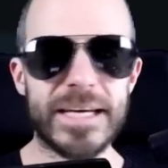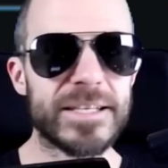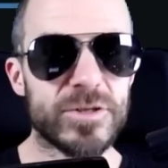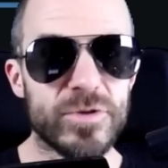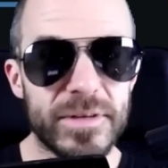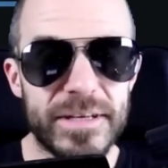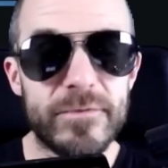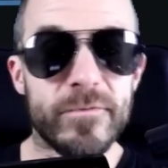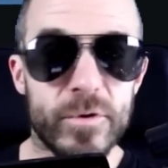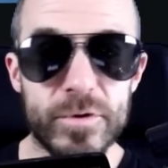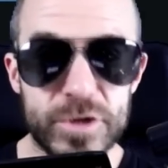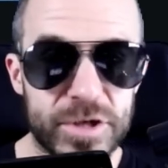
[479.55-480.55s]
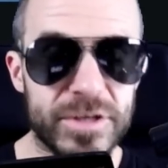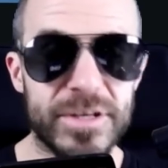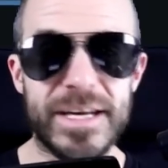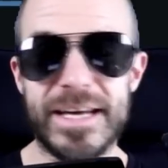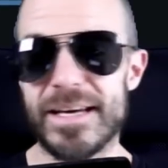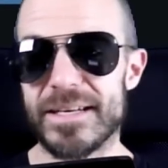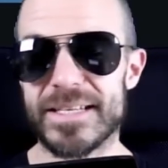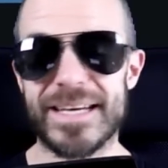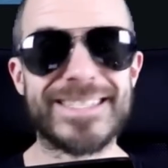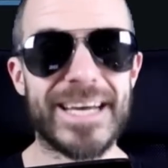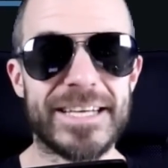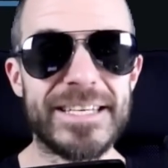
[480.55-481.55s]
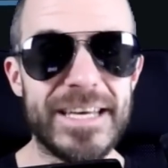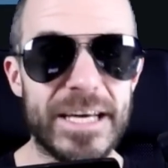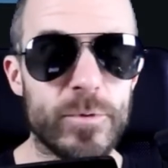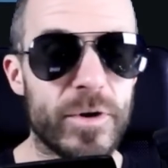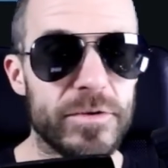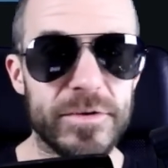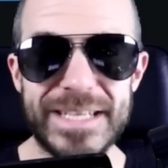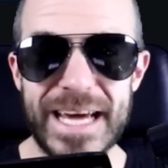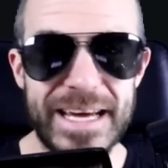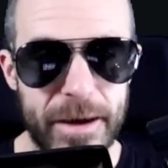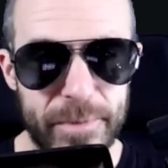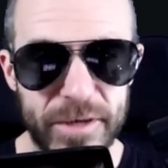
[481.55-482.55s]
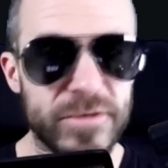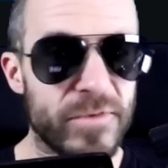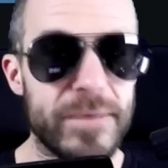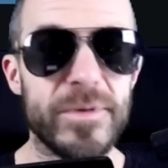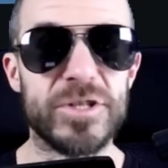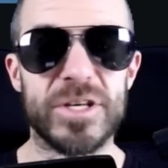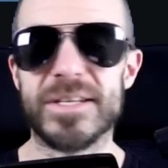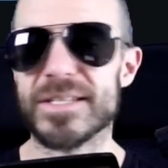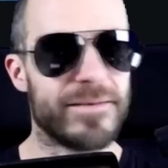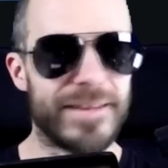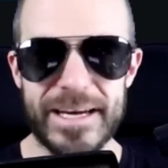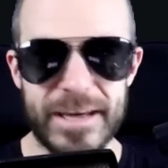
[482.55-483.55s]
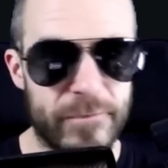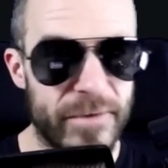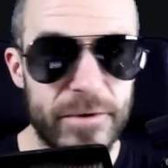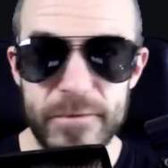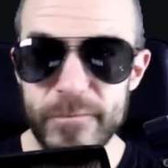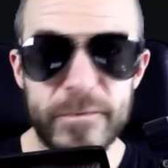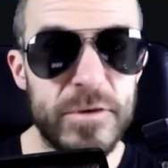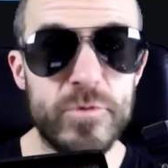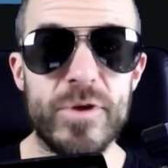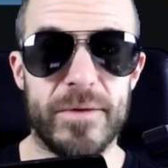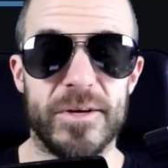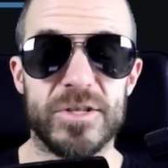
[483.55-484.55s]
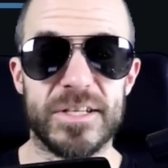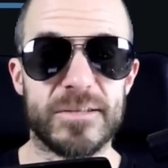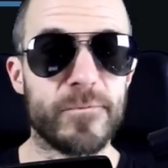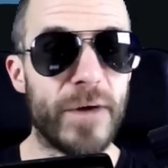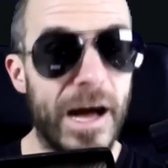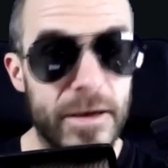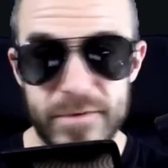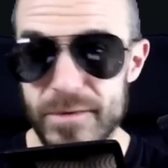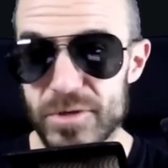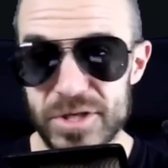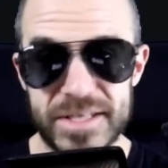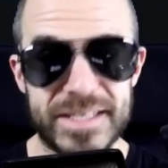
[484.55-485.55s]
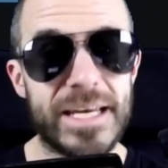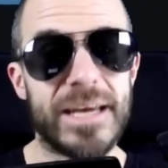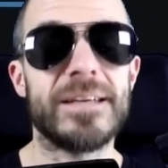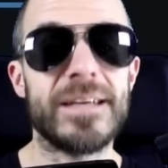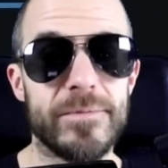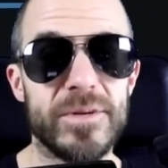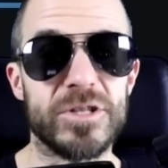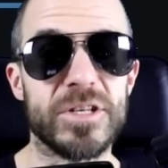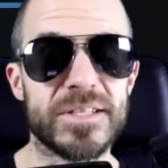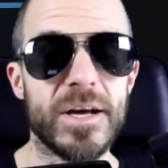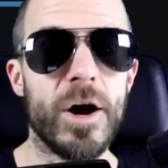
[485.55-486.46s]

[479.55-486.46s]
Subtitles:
Textual inversion is a technique where you take a bunch of images, like a very few images, 5 images, 10 images